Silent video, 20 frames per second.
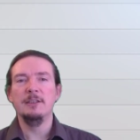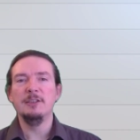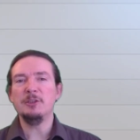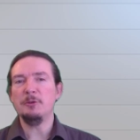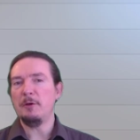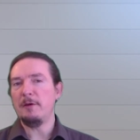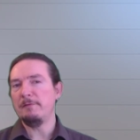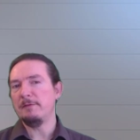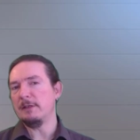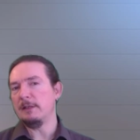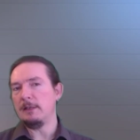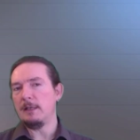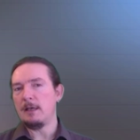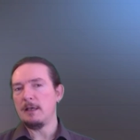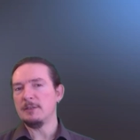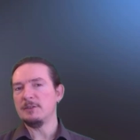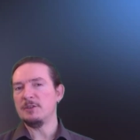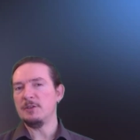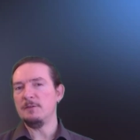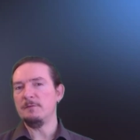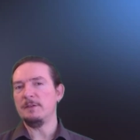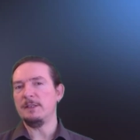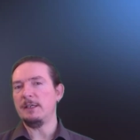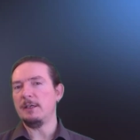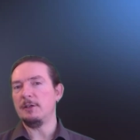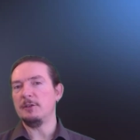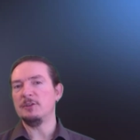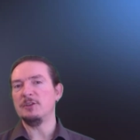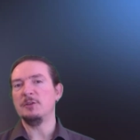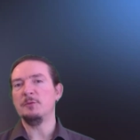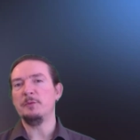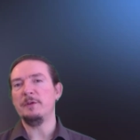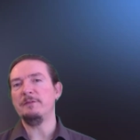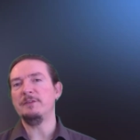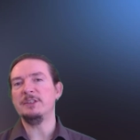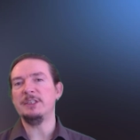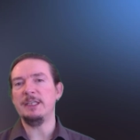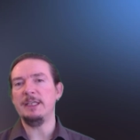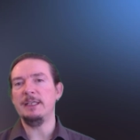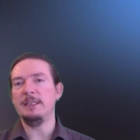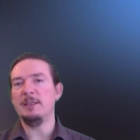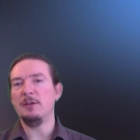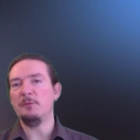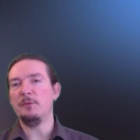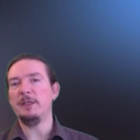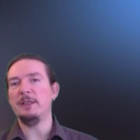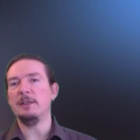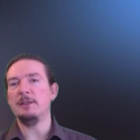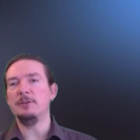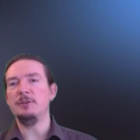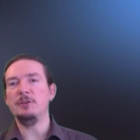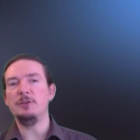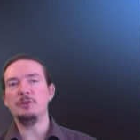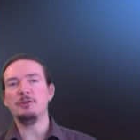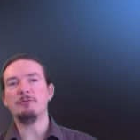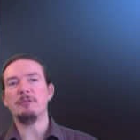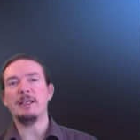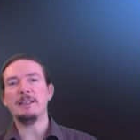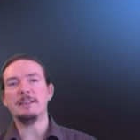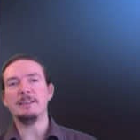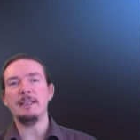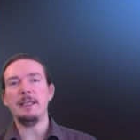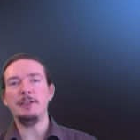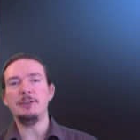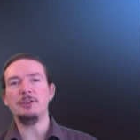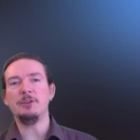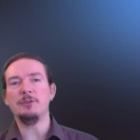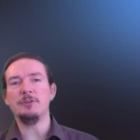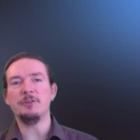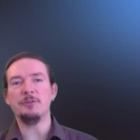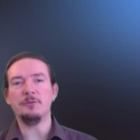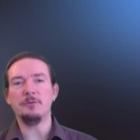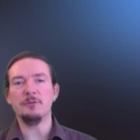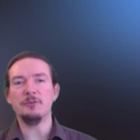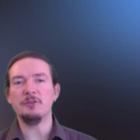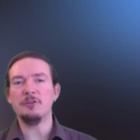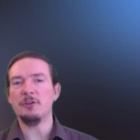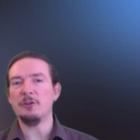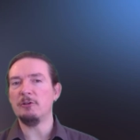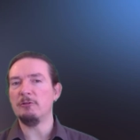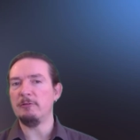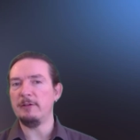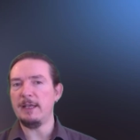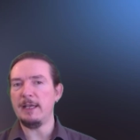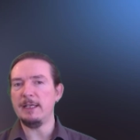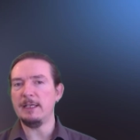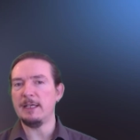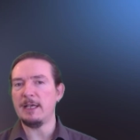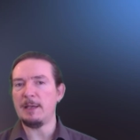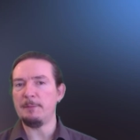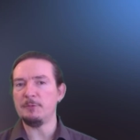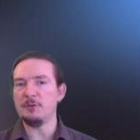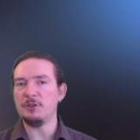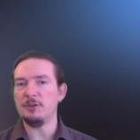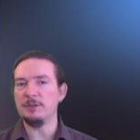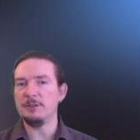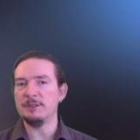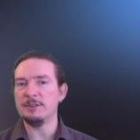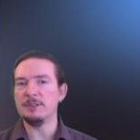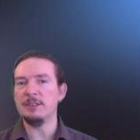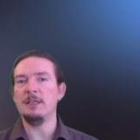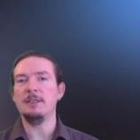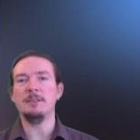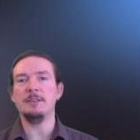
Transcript: So over the last two videos we've seen that we can use translation tools to create captions,